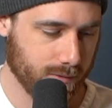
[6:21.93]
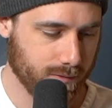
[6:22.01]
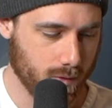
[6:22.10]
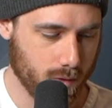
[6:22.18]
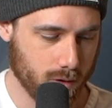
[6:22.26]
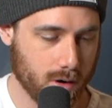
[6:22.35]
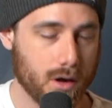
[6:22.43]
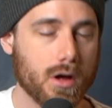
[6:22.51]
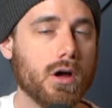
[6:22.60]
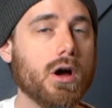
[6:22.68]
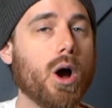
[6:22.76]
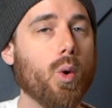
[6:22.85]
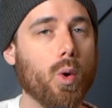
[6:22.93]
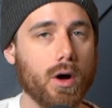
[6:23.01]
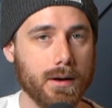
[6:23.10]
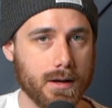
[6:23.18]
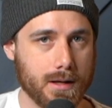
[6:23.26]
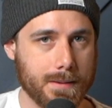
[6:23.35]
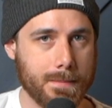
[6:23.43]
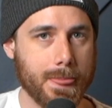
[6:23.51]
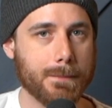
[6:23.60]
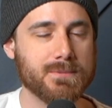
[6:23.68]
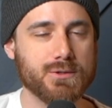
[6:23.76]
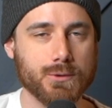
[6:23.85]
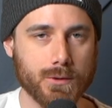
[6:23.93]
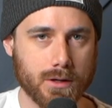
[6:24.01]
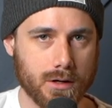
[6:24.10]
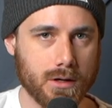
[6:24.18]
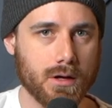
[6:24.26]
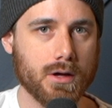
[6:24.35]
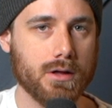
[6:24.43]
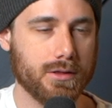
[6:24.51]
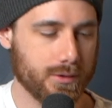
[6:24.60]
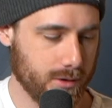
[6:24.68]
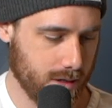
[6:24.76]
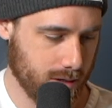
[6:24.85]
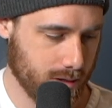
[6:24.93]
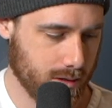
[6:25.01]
4, 1, 2, 3,